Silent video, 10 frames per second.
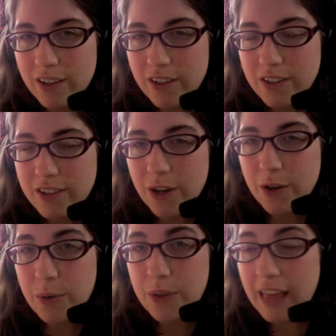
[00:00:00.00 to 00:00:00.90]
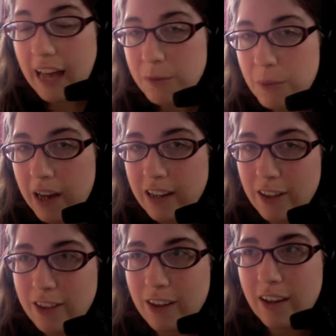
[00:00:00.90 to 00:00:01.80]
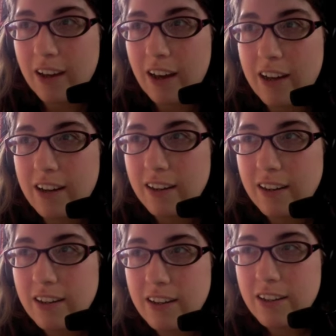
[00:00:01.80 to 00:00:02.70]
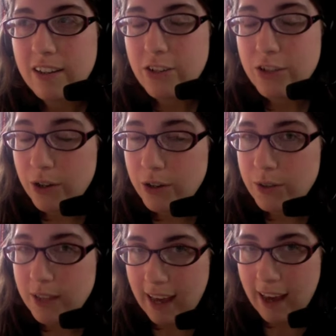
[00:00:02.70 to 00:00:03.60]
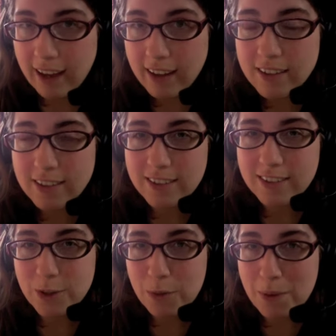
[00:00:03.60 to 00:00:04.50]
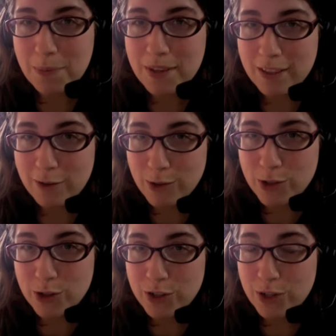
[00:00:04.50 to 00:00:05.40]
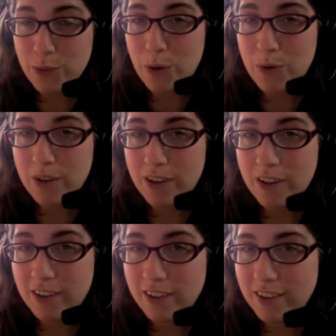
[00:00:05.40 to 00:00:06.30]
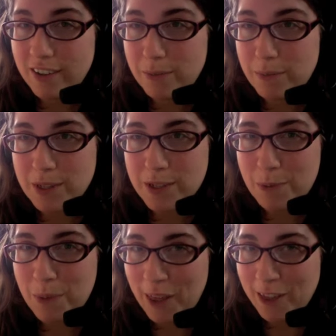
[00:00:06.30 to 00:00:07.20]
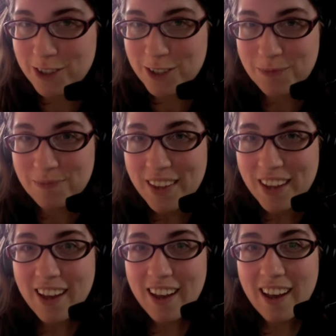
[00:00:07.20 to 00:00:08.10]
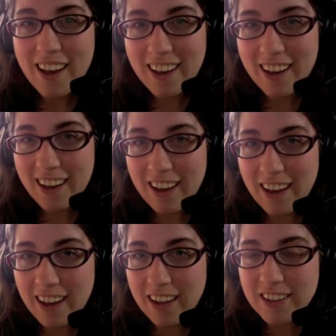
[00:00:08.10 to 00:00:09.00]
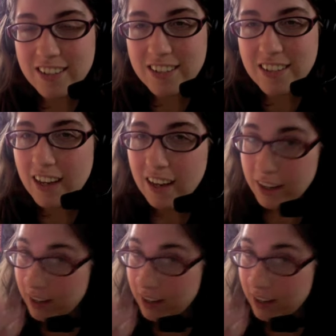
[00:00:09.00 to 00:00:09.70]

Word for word: So, with that in mind, I thought I'd show you the cat. So, maybe in the future she won't be so bothersome. And, uh,